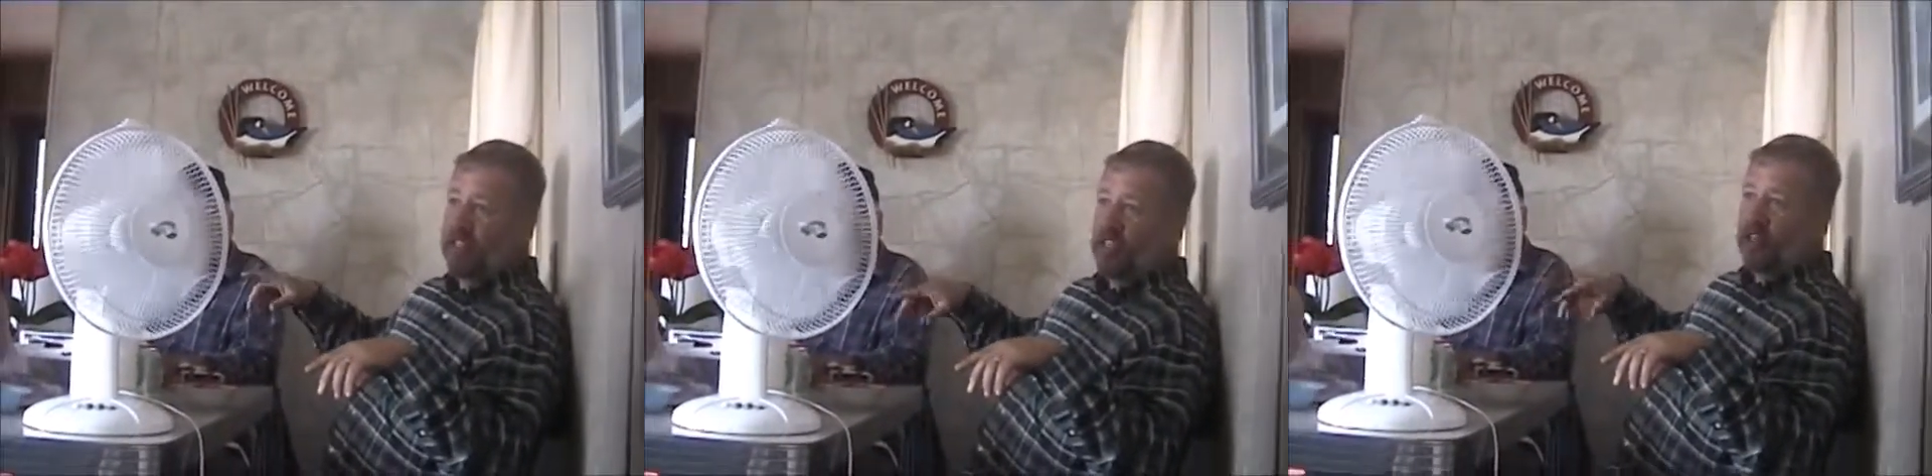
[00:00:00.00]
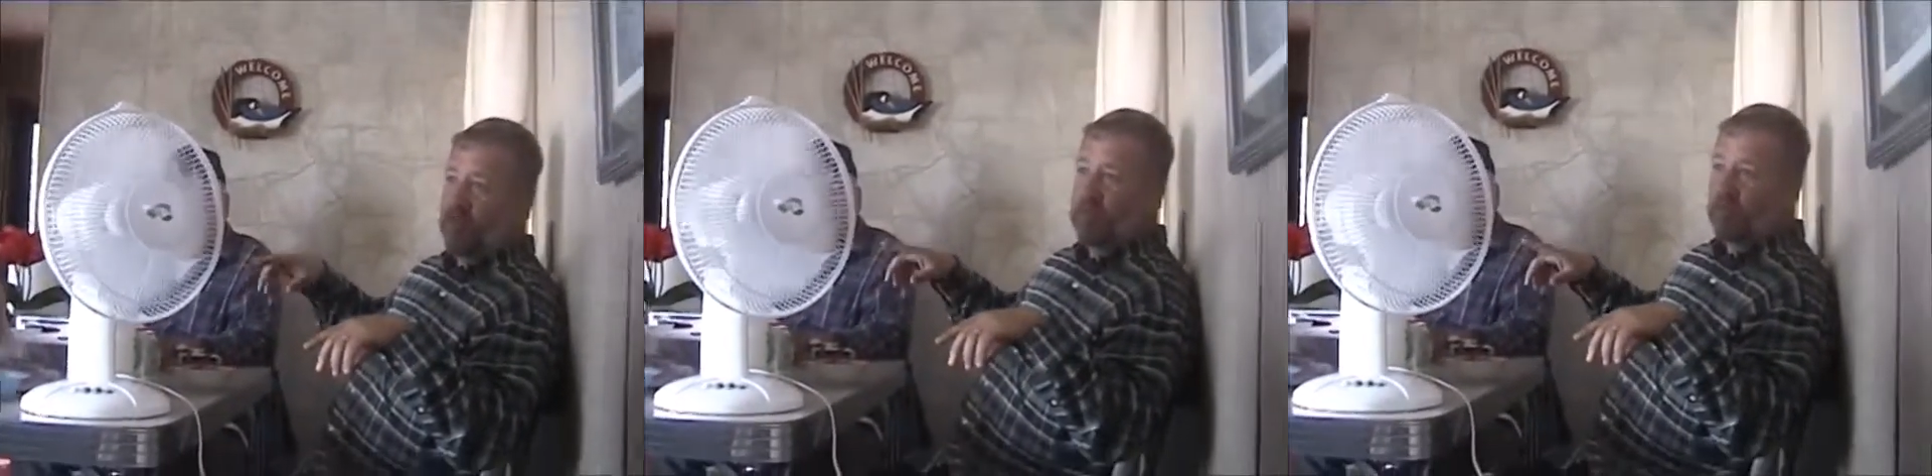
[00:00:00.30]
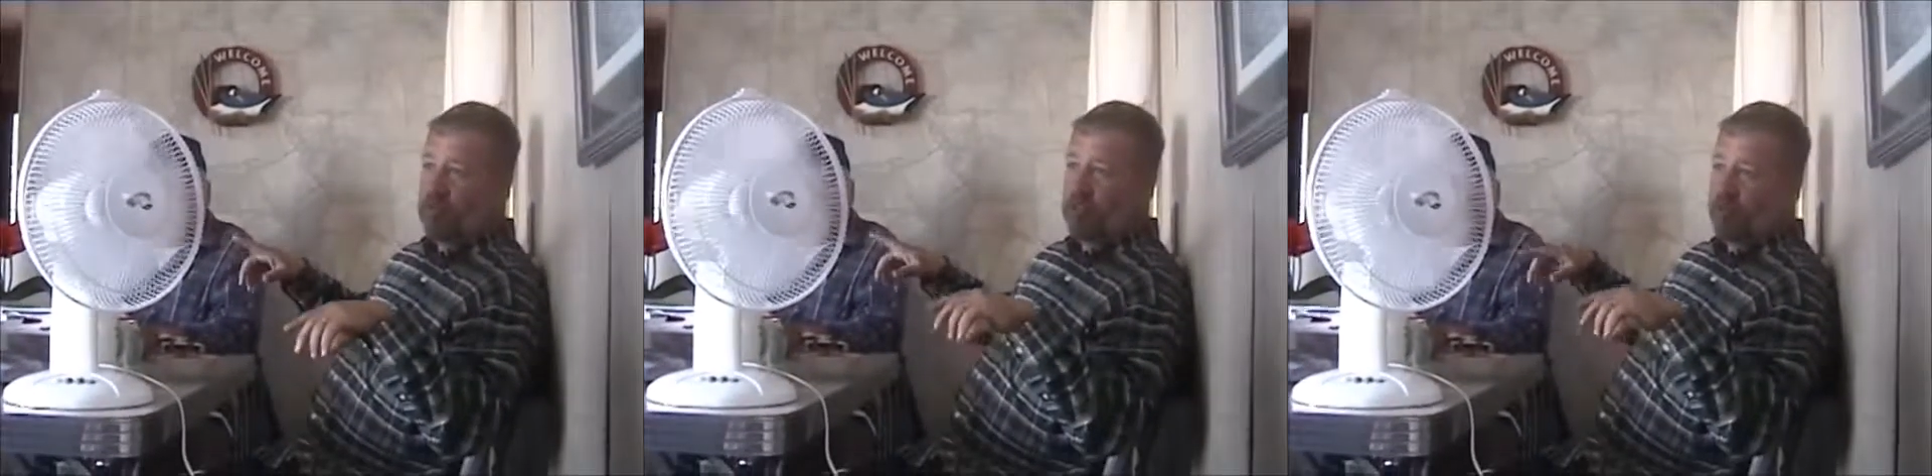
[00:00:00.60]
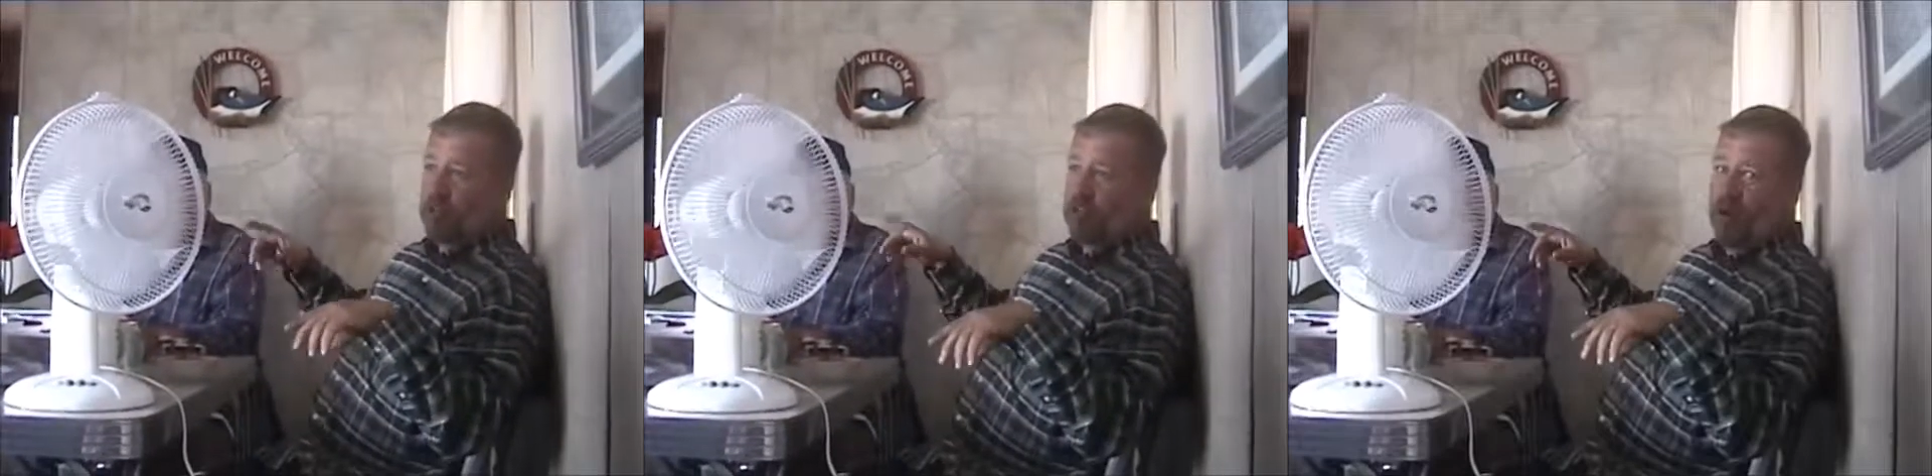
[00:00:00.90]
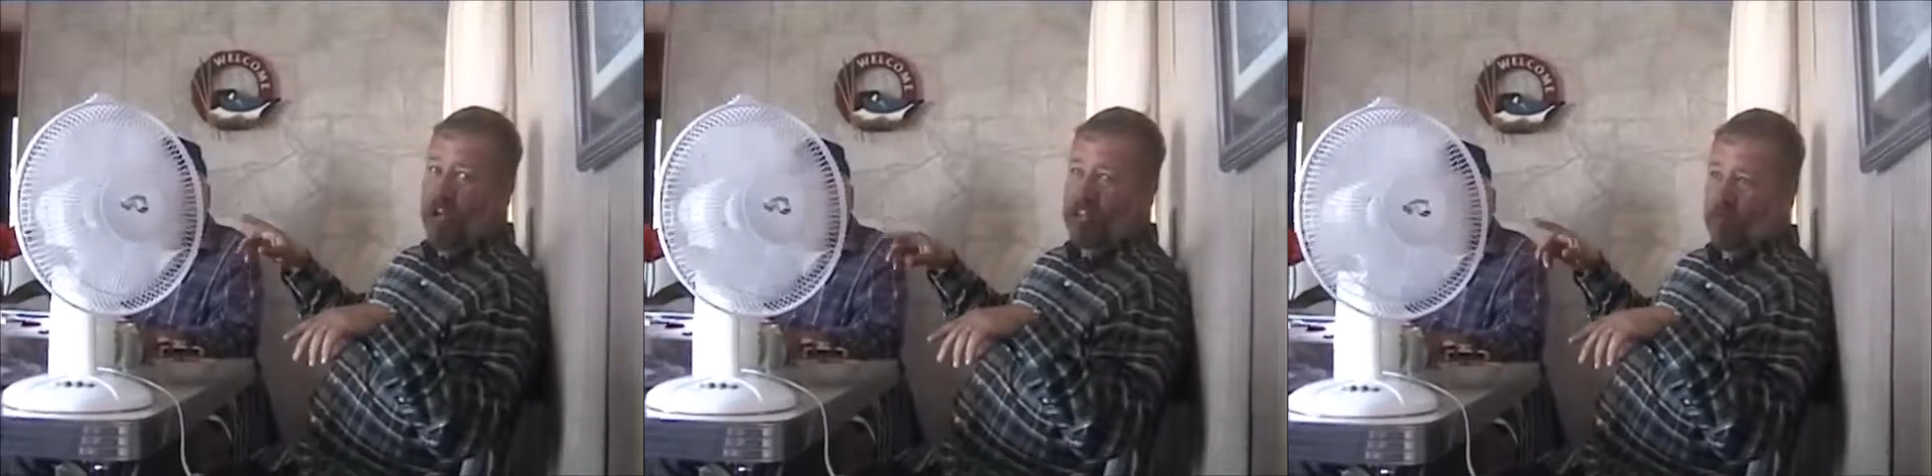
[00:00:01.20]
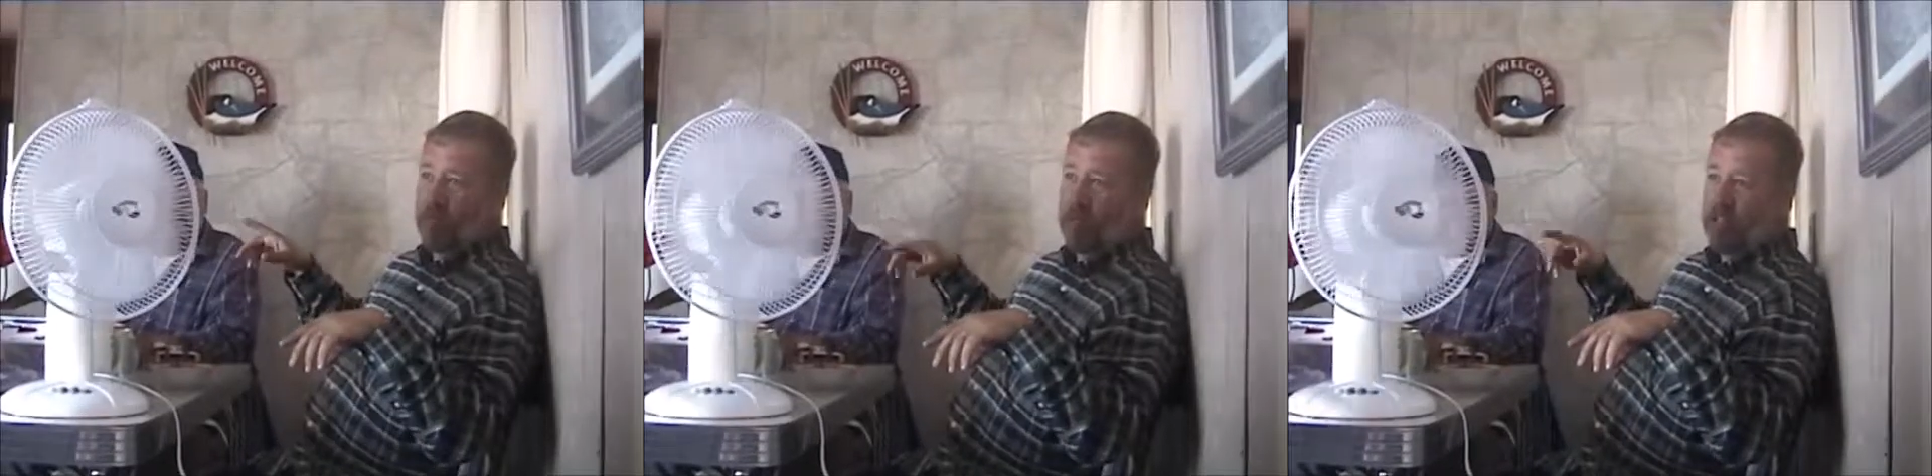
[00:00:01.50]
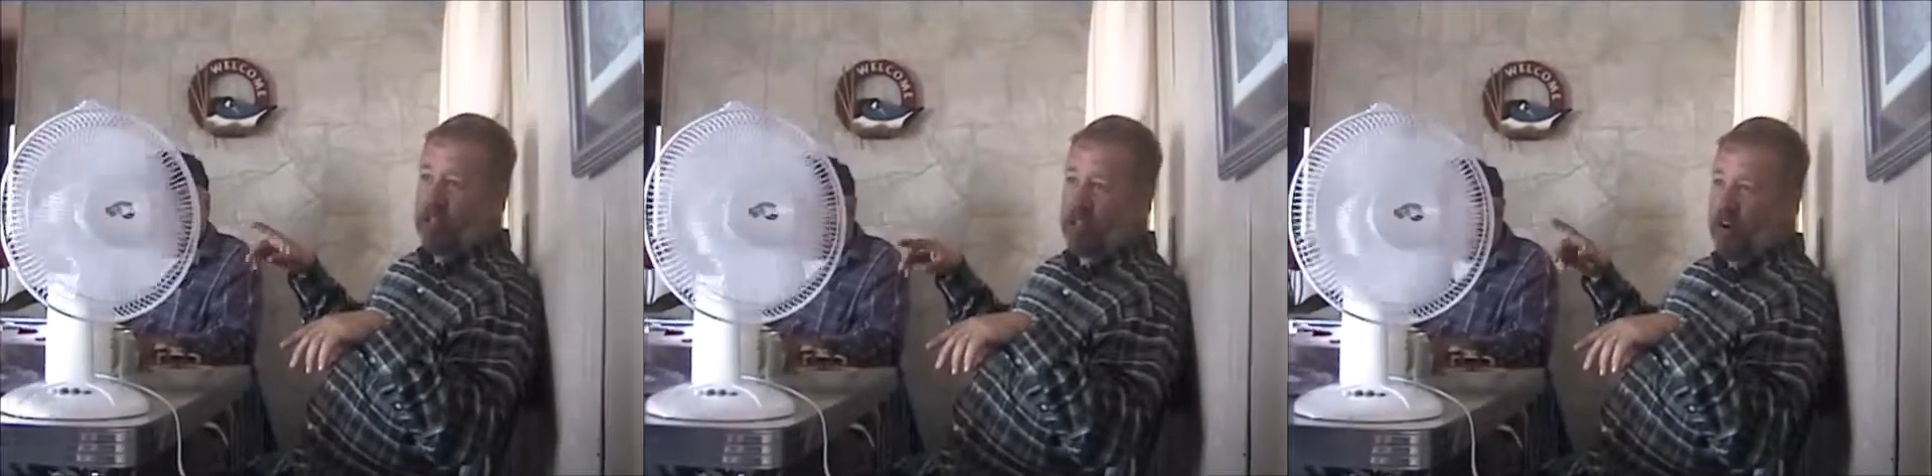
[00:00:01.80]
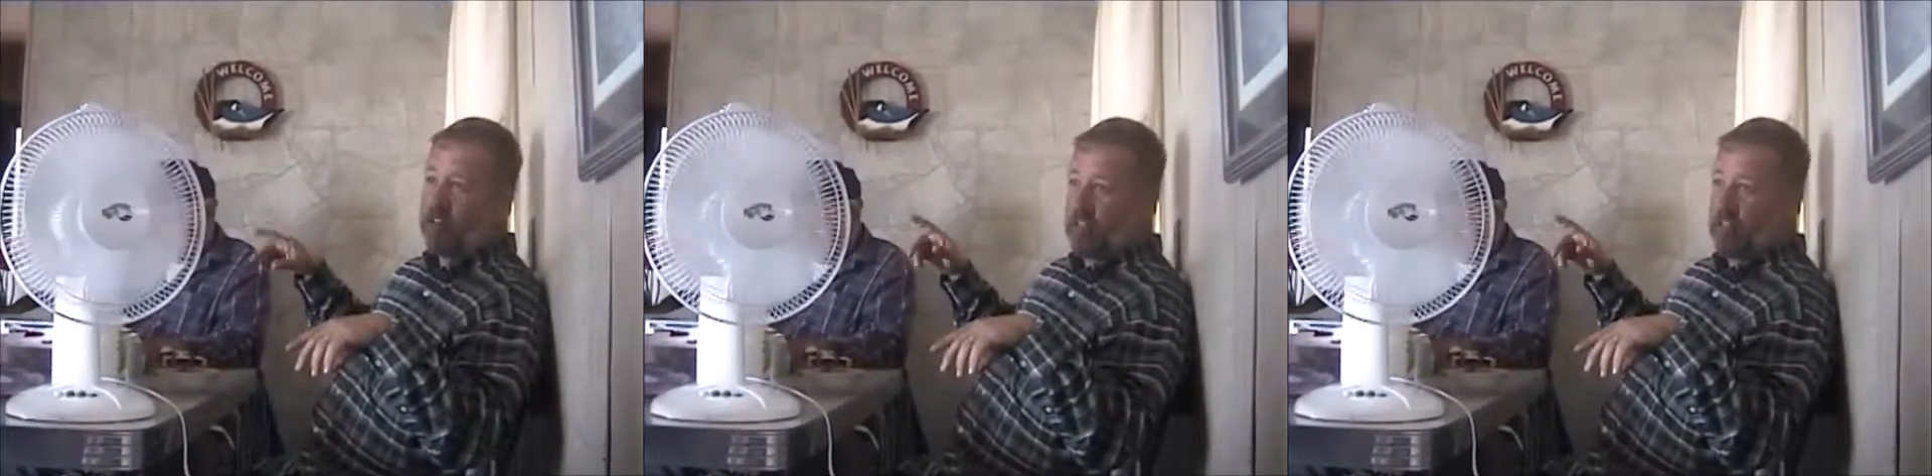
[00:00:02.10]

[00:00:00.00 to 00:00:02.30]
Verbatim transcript: you know, we finished razzing them about the fart